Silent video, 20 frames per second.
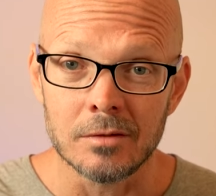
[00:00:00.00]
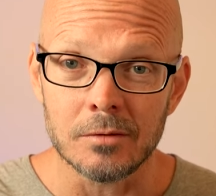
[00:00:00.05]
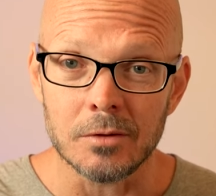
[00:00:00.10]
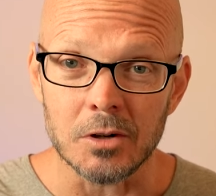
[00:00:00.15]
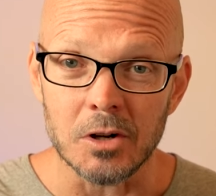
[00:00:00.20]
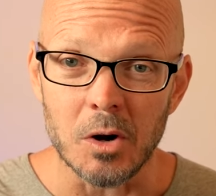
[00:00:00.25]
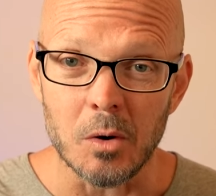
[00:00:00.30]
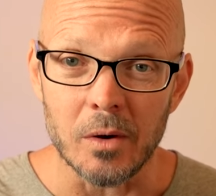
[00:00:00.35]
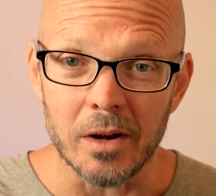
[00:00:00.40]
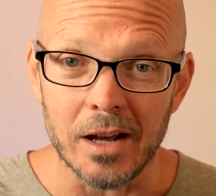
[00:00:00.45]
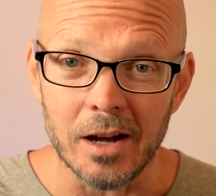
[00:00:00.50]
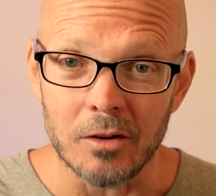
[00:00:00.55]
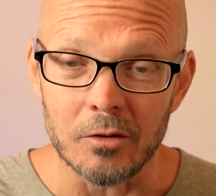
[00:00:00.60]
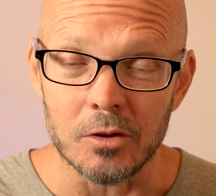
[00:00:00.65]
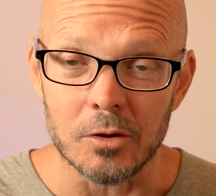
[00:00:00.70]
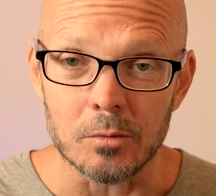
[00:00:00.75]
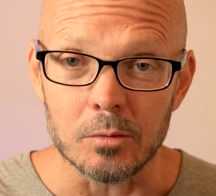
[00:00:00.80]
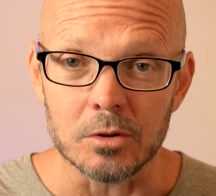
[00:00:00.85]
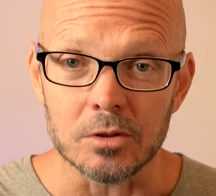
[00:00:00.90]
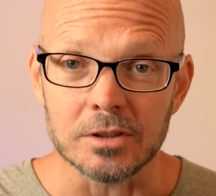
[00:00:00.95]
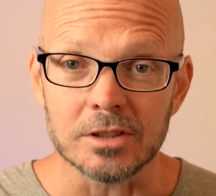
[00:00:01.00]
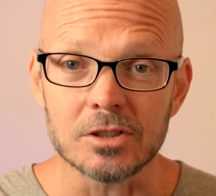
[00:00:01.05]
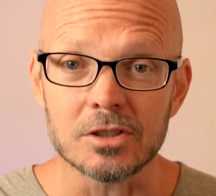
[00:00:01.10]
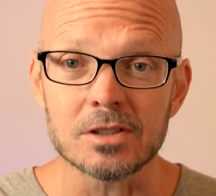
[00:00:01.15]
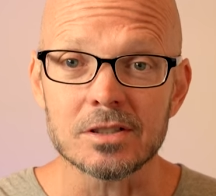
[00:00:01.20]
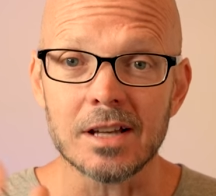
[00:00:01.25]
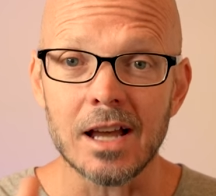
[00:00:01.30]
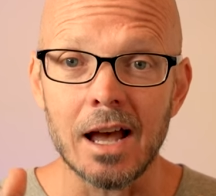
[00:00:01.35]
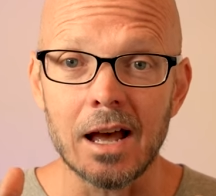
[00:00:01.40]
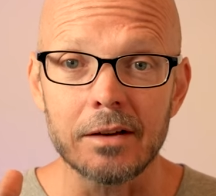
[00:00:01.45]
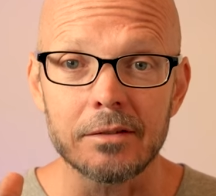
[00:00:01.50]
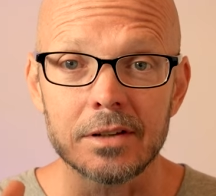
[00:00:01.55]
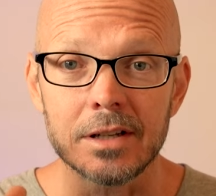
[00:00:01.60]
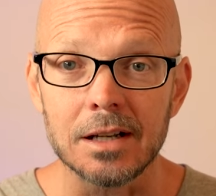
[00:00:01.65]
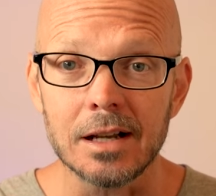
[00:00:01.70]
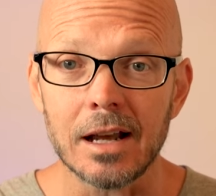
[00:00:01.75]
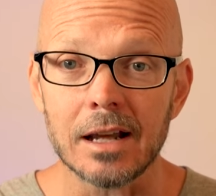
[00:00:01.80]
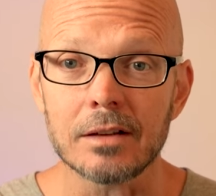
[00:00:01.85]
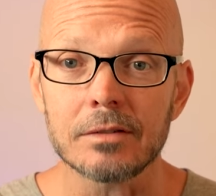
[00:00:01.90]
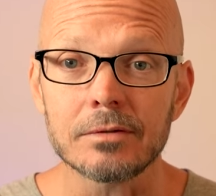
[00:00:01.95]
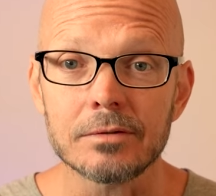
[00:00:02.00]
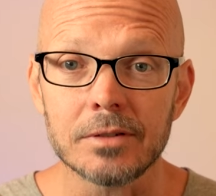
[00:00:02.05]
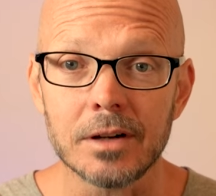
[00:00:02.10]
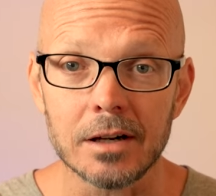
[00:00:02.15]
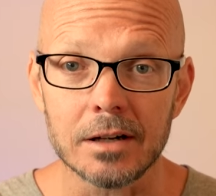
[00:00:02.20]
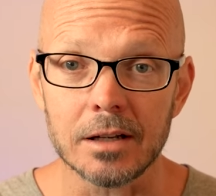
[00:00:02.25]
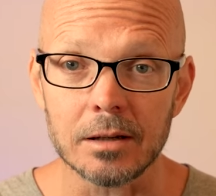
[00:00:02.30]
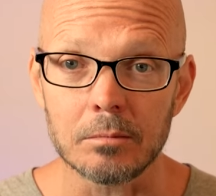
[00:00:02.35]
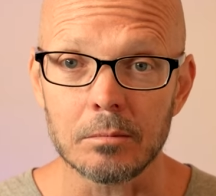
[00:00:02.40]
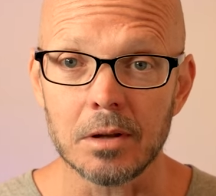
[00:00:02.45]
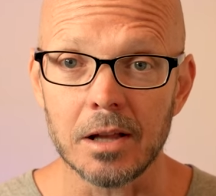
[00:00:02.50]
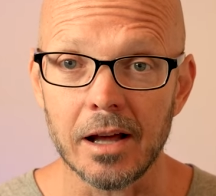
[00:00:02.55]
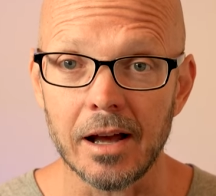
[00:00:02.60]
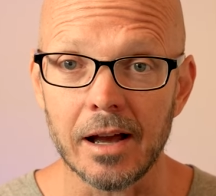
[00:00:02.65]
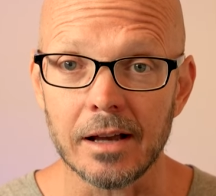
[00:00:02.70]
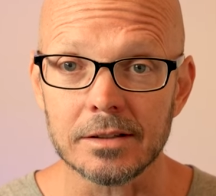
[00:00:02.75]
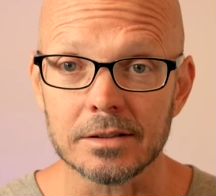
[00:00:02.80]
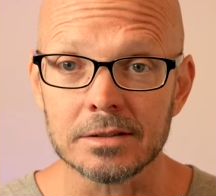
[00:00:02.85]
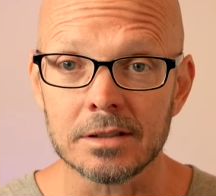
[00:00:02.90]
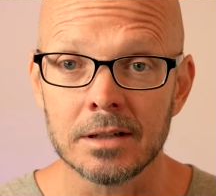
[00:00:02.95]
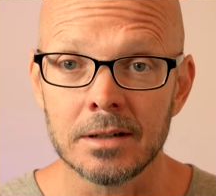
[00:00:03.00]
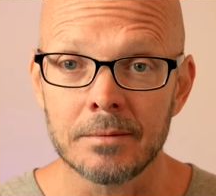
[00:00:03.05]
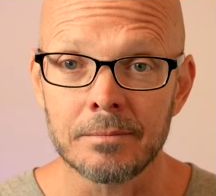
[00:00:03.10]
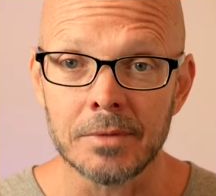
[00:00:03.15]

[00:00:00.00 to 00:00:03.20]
for going out in the world and just having a fucking blast.